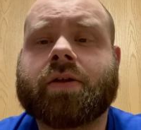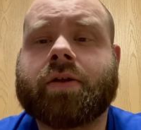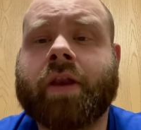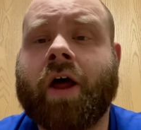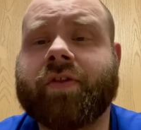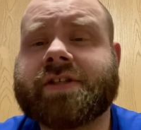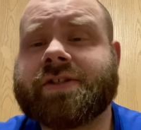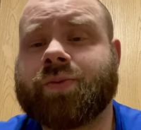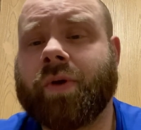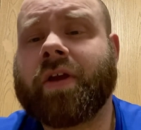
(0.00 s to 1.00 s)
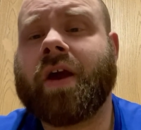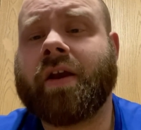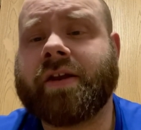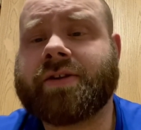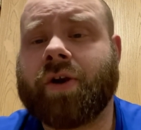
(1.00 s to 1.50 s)
Now, this is really
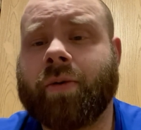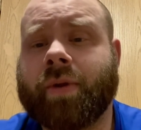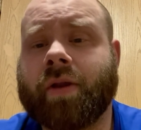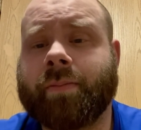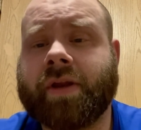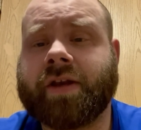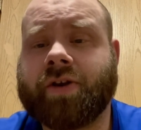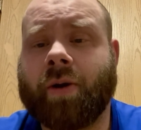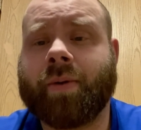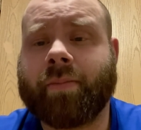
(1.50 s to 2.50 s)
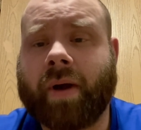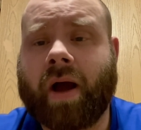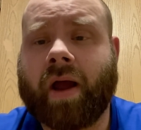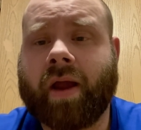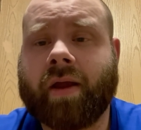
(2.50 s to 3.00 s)
going to be determined
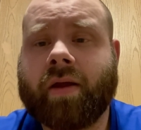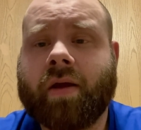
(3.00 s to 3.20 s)
by